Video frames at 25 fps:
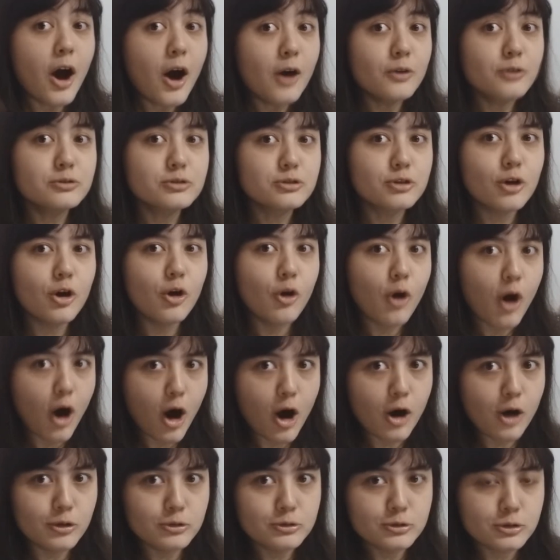also,
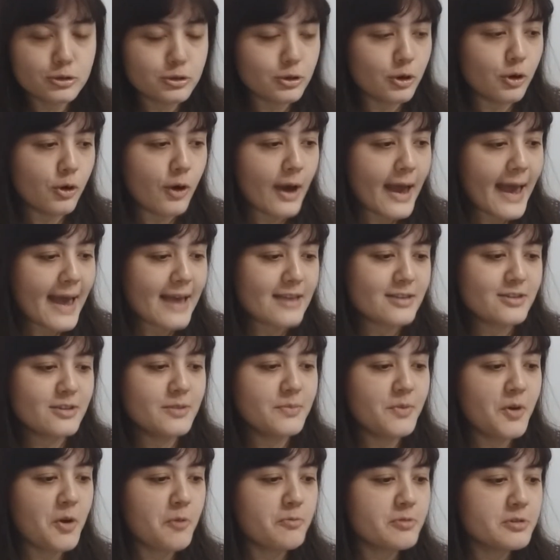
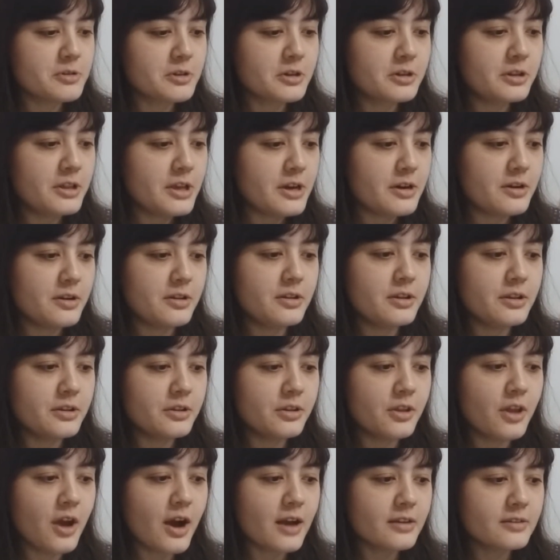Asimov is clearly
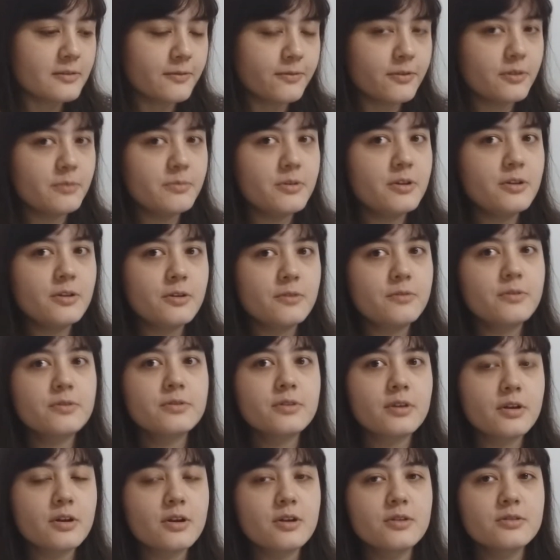not familiar
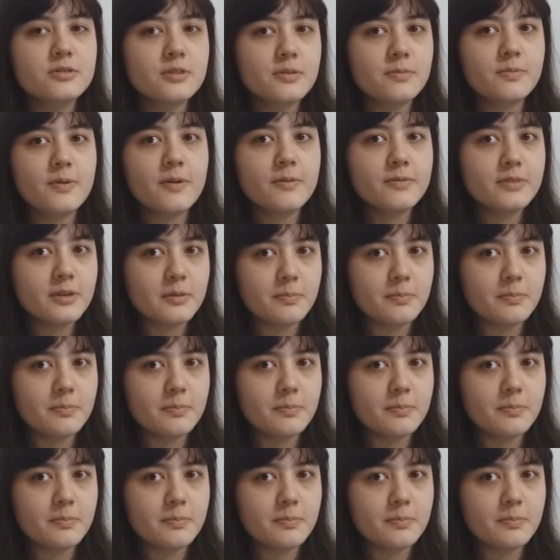with the concept of